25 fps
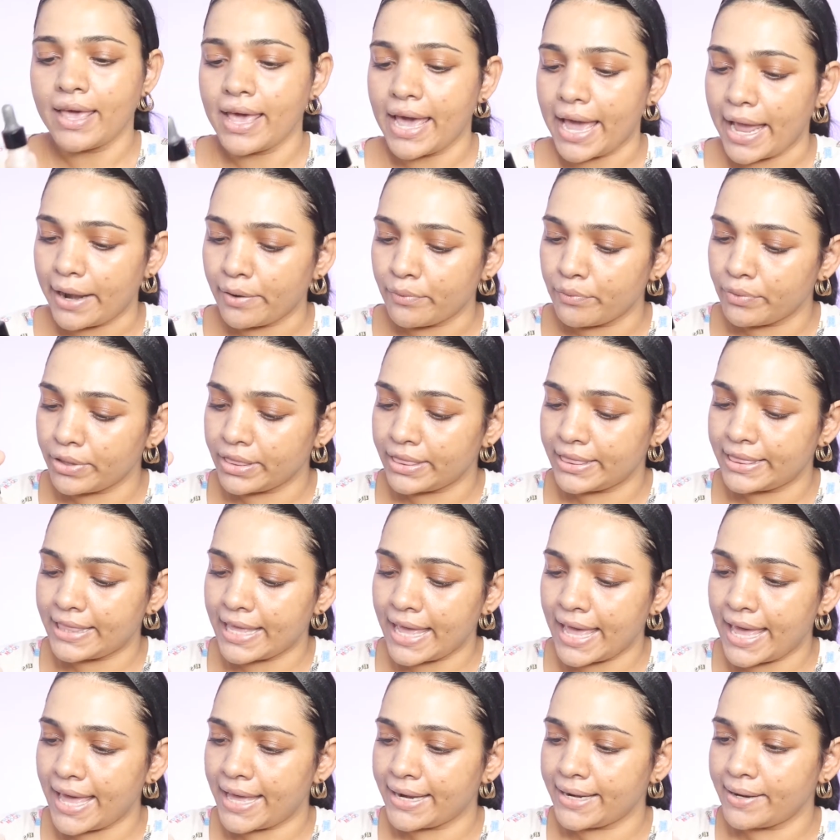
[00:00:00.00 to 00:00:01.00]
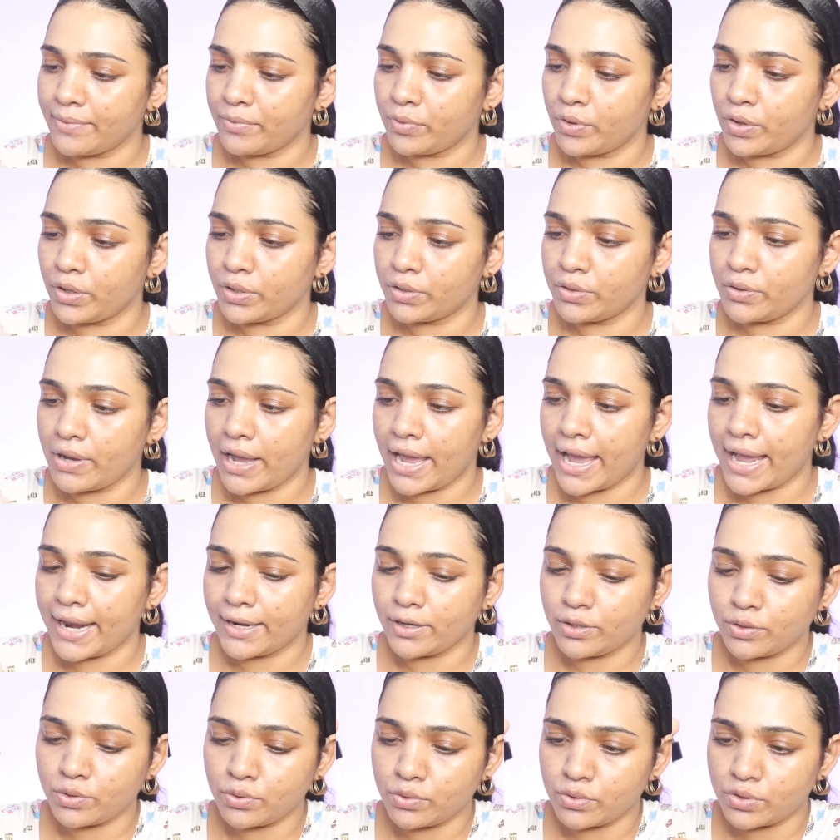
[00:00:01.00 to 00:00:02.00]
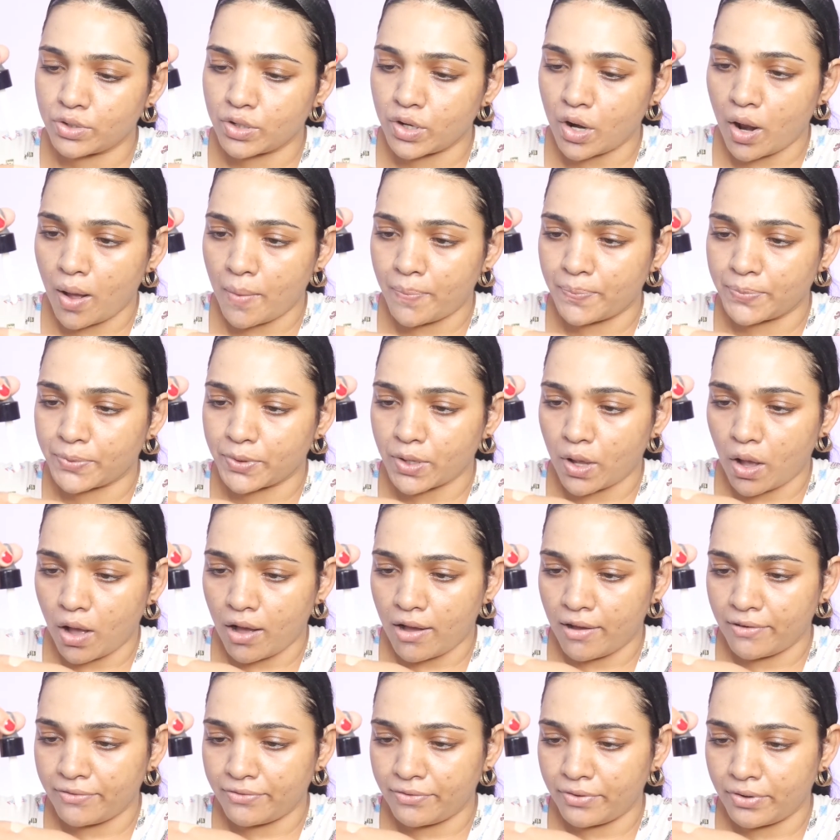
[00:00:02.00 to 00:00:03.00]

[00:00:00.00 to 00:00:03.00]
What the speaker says: and with that I'm going to add 2 drops of